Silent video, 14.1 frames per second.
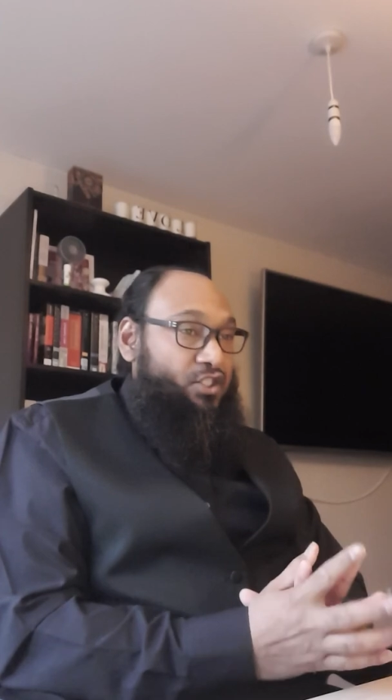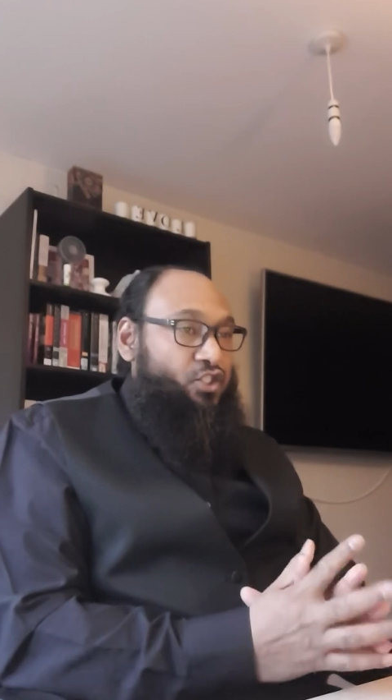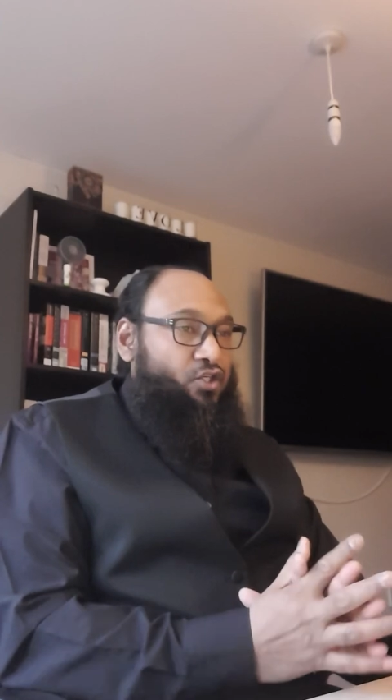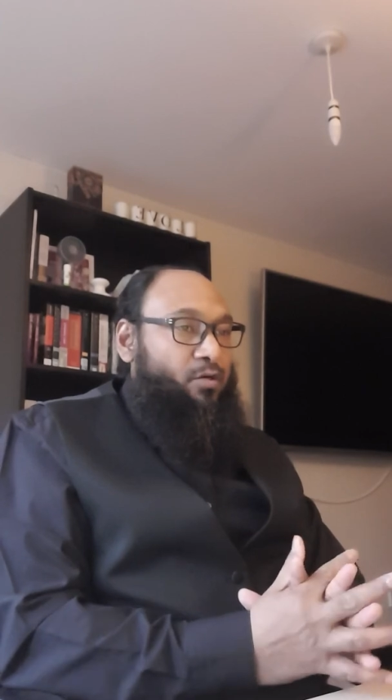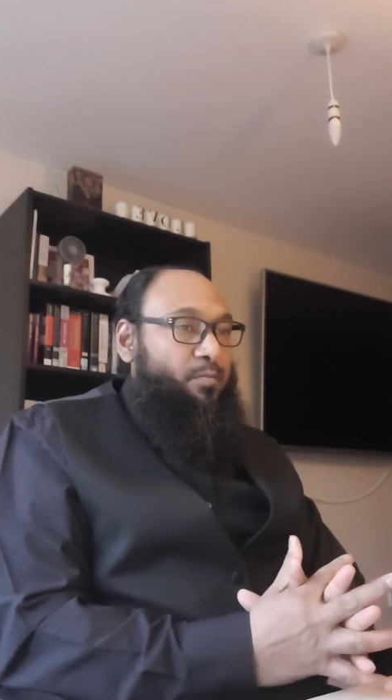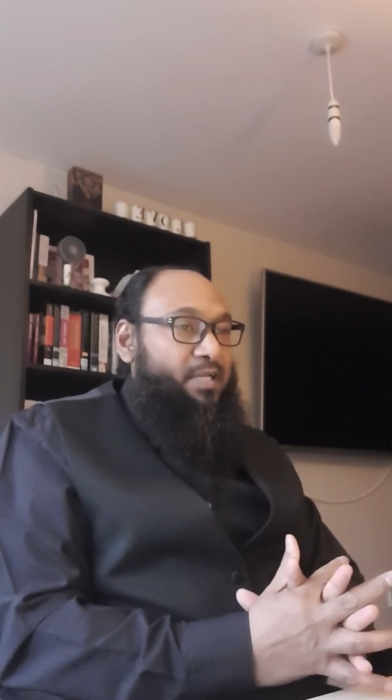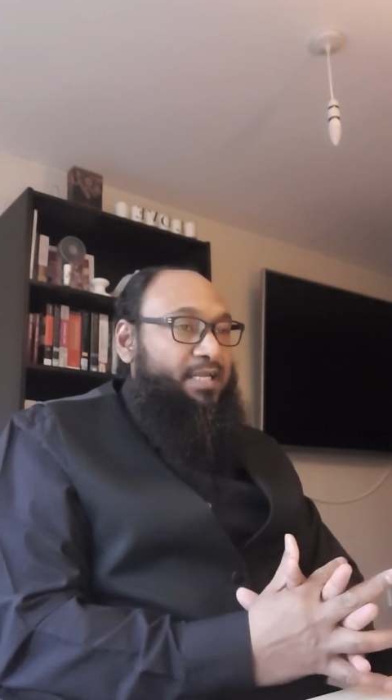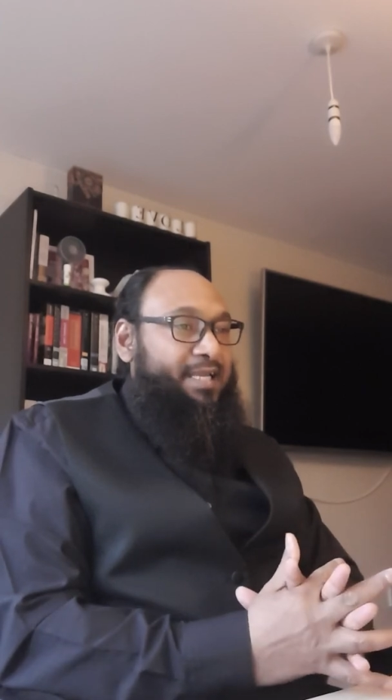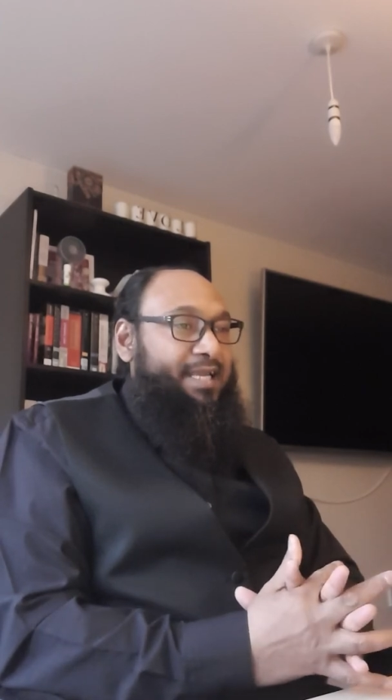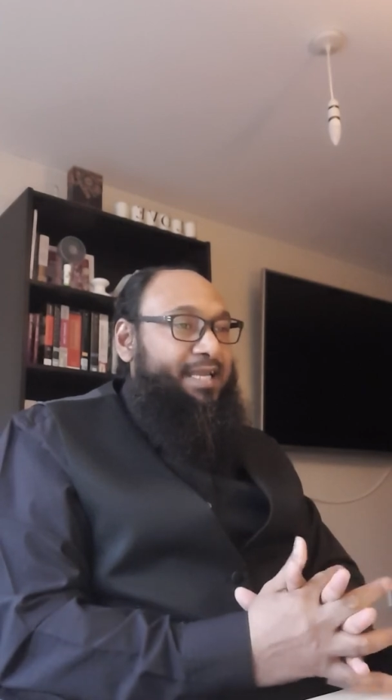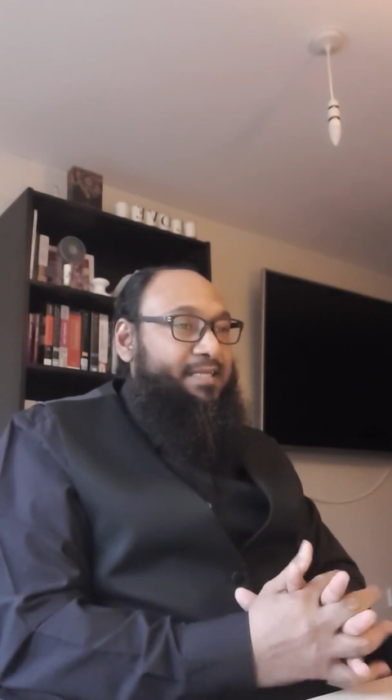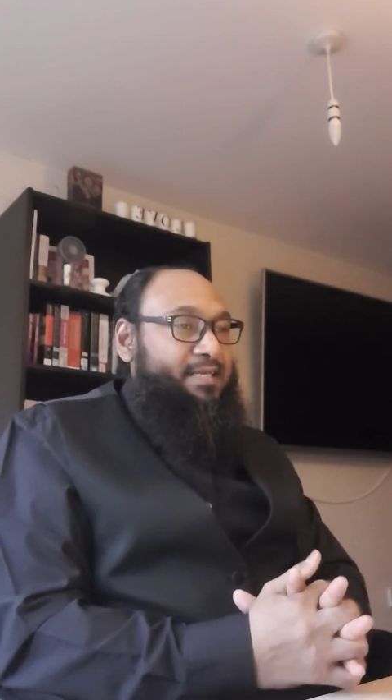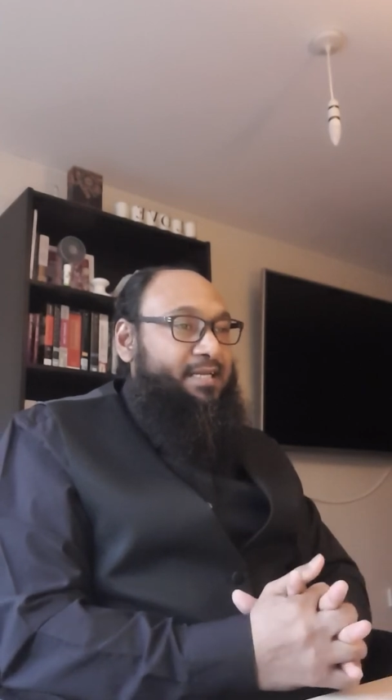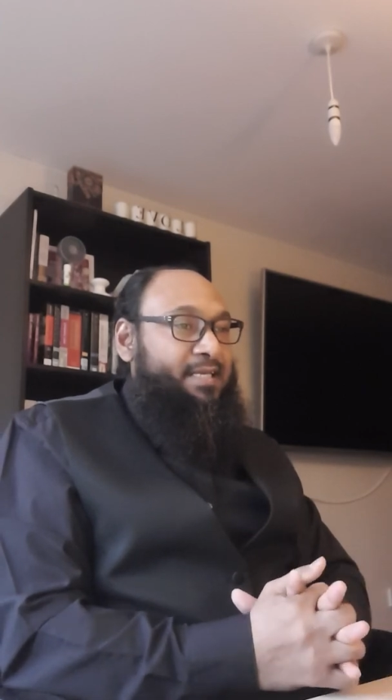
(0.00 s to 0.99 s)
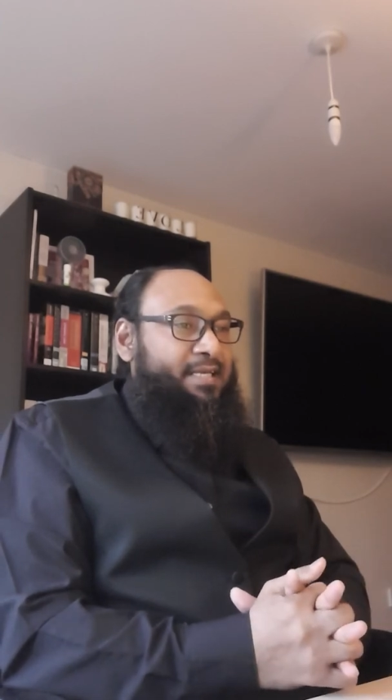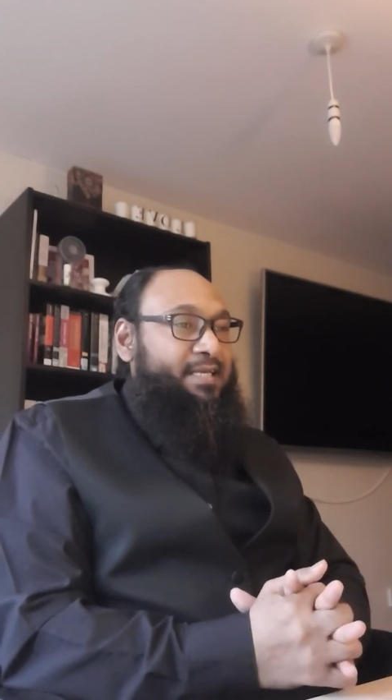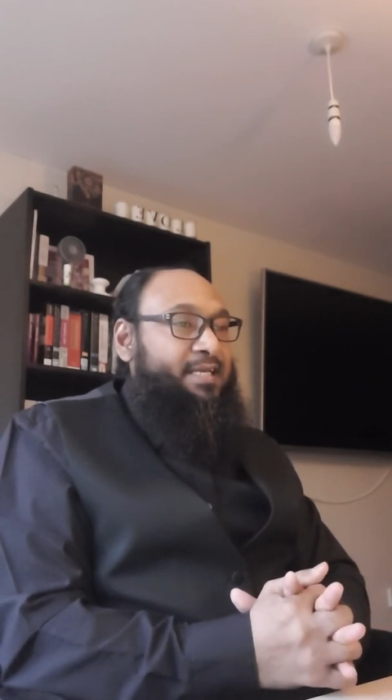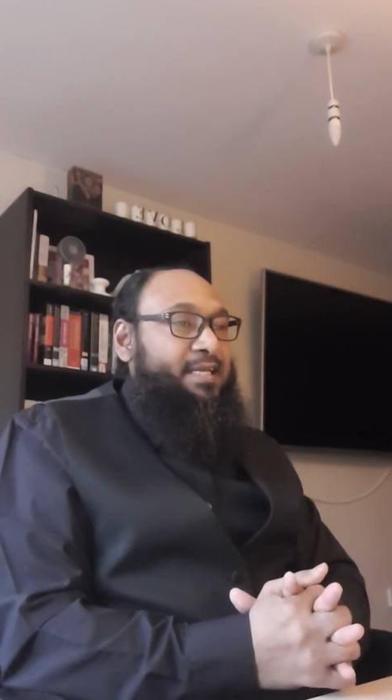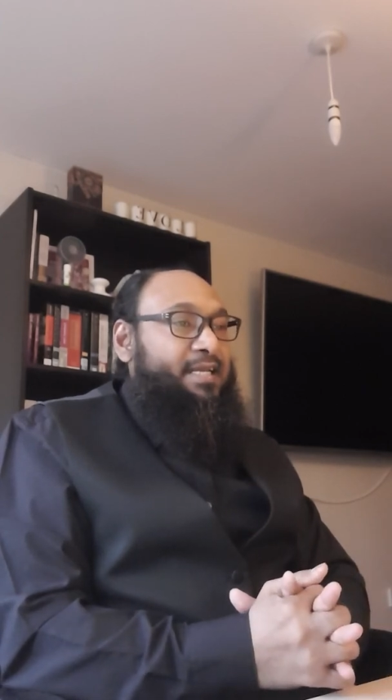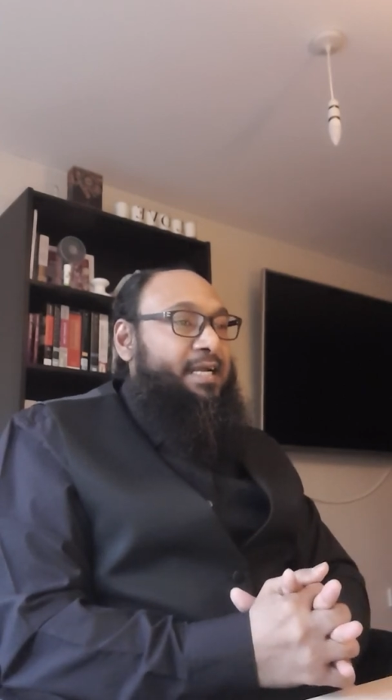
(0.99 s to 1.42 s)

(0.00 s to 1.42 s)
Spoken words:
Germany, Italy,